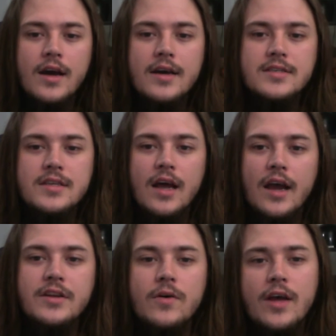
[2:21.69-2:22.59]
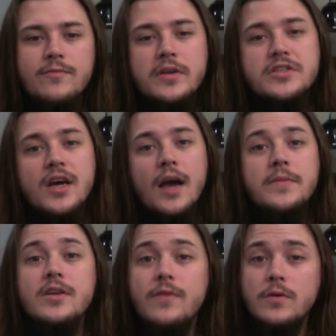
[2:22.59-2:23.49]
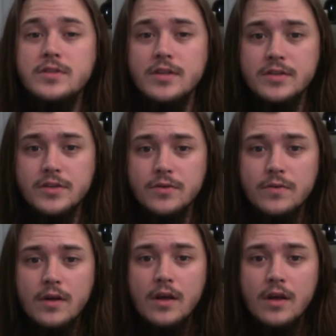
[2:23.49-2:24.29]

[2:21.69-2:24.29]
Aes Sedai don't have much time to devote to the two,